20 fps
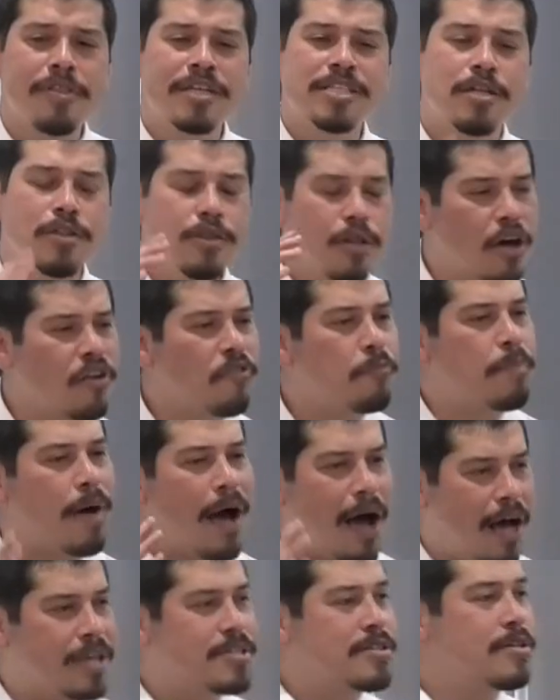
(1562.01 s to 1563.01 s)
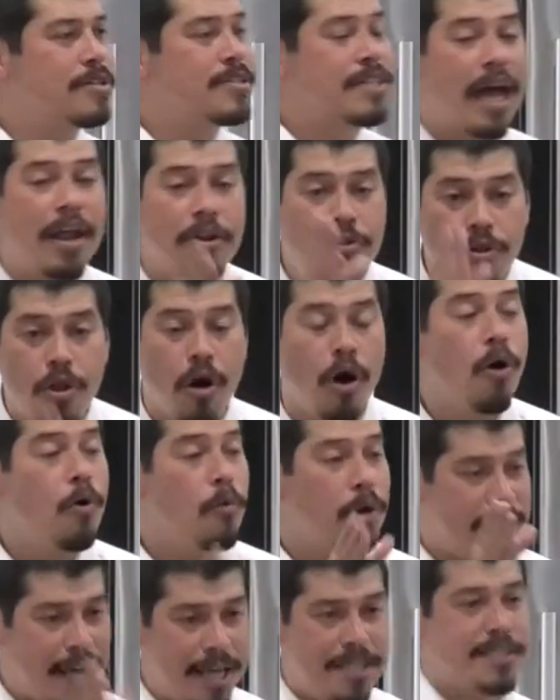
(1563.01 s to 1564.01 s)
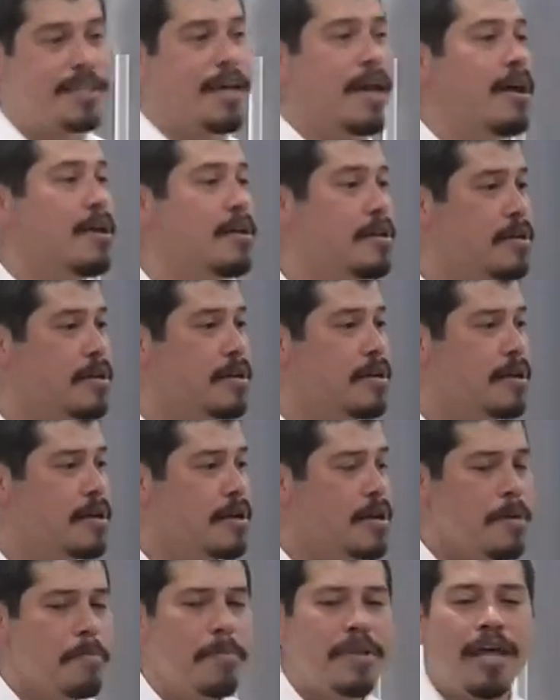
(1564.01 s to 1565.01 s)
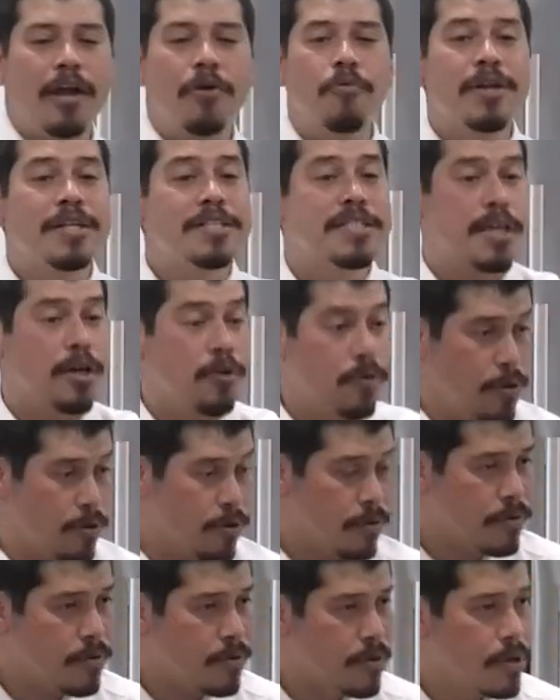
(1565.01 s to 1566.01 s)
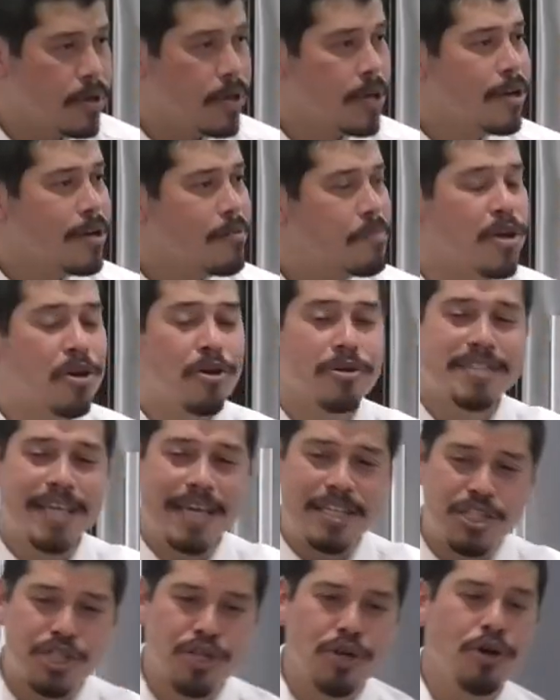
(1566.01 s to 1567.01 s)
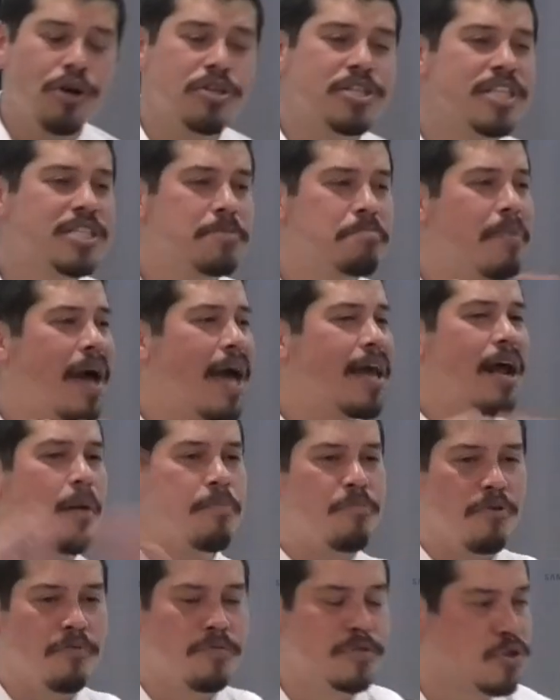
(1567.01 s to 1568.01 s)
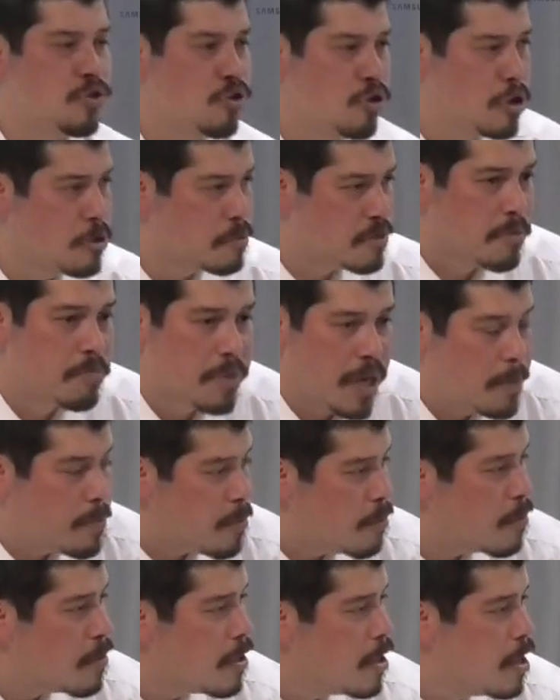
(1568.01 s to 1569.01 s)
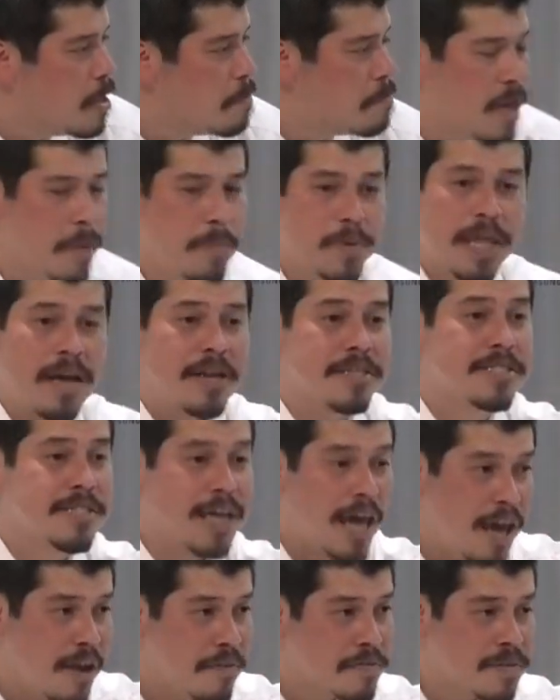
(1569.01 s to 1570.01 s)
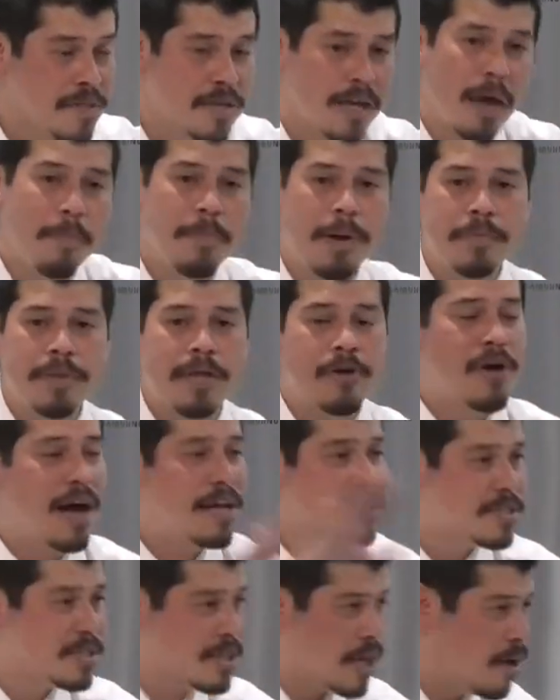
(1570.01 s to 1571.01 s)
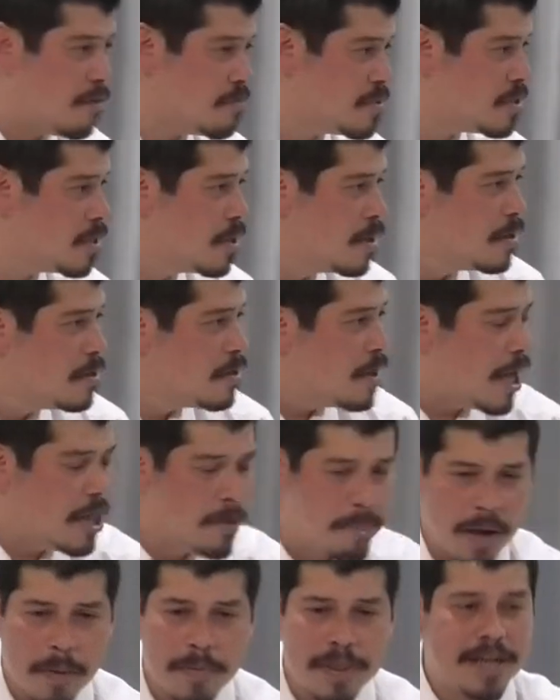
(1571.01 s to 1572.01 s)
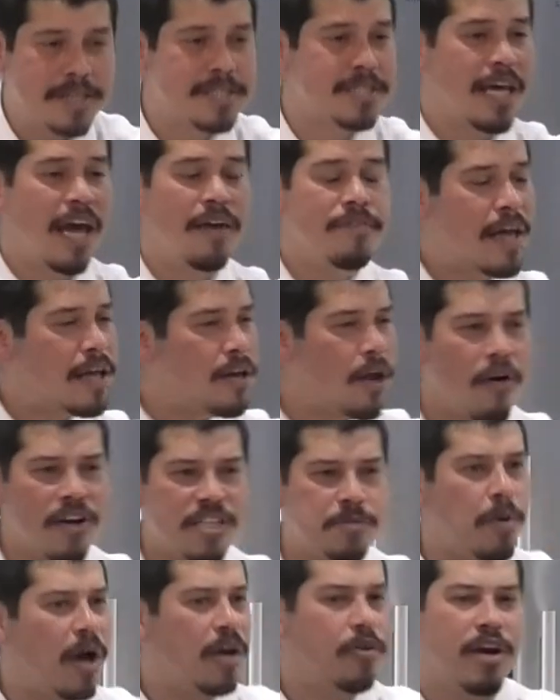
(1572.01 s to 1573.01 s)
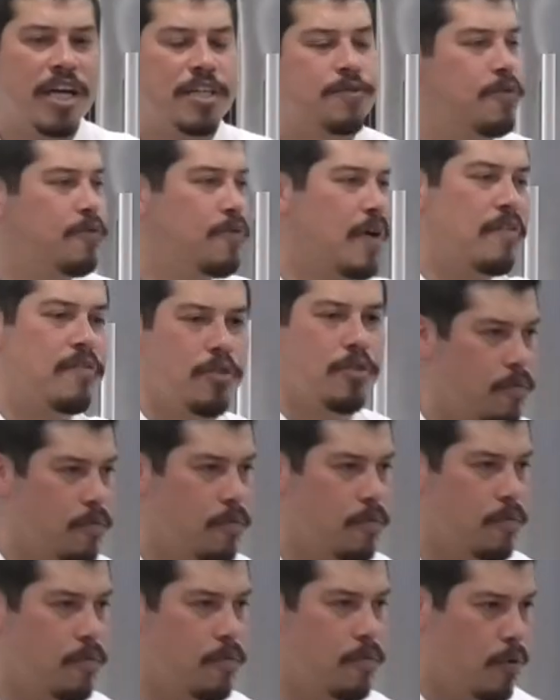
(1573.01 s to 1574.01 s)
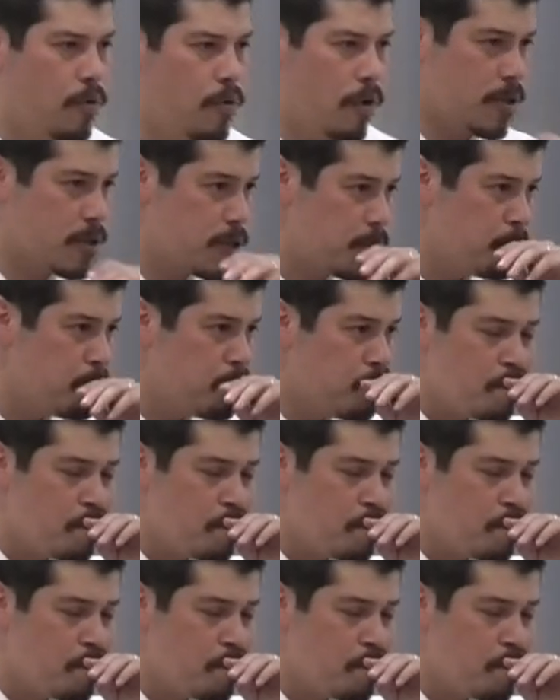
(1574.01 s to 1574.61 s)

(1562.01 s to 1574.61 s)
There's a lot of pastors that know where they stand, but they don't want to tell you because their church is made up of two groups of people people that are saved and people that are unsaved. And the people that are saved, they know it's by grace through faith and not of works.